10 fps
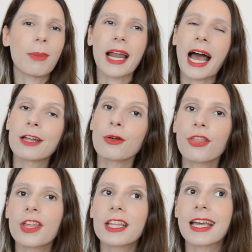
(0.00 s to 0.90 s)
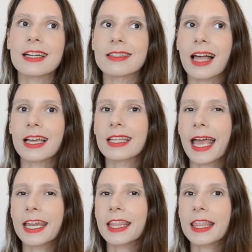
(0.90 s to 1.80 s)
but I don't think there's like
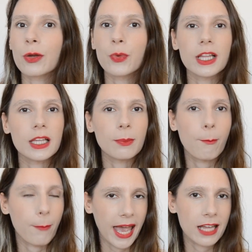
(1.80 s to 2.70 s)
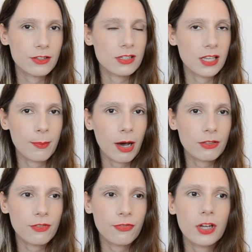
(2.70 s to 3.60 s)
anything really bad to say
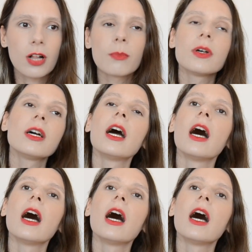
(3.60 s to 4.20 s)
about the film.